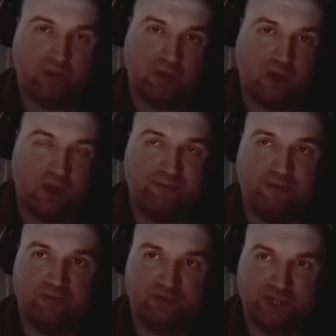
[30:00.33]
And
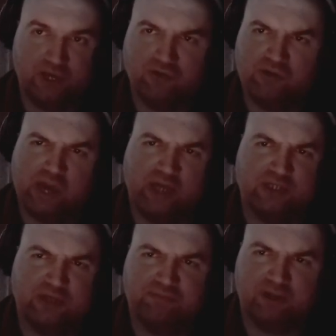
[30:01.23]
people are saying you can't C++ on